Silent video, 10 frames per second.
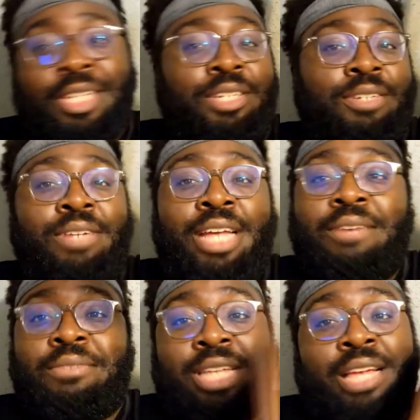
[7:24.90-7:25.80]
New
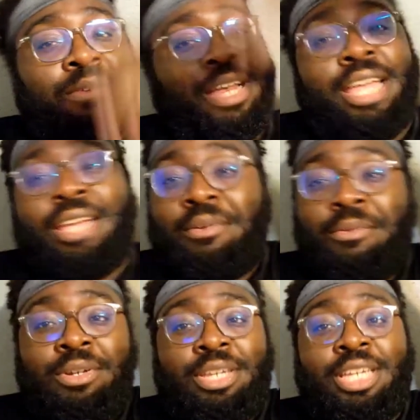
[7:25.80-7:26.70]
Day was like, well, hey,
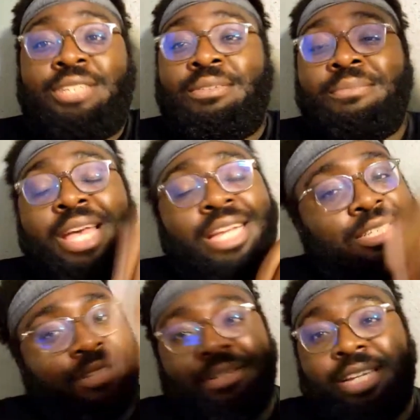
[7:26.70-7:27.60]
we'll get you the match.
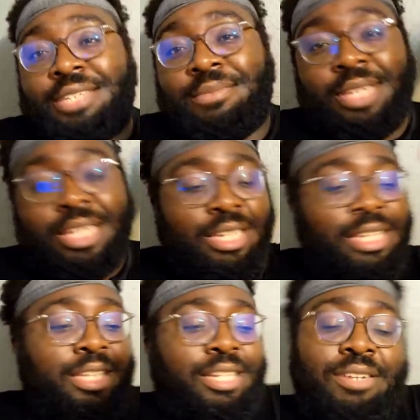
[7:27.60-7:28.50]
So next week,
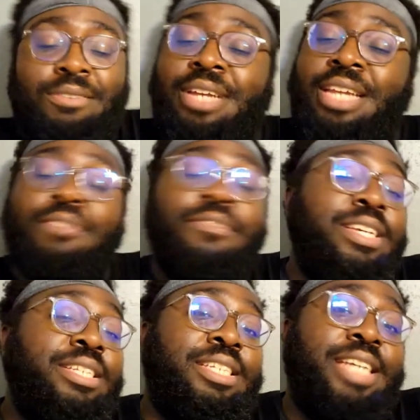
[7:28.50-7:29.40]
New Day
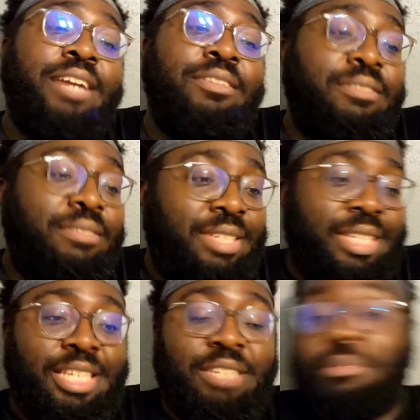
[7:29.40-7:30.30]
defends the title
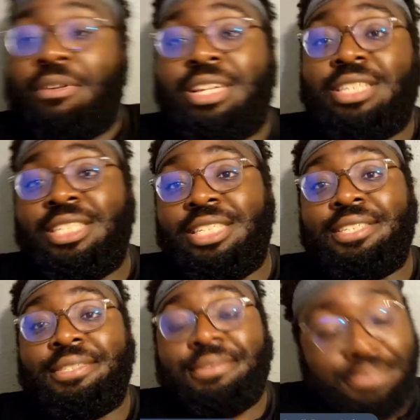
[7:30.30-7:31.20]
against Briggs and Jensen.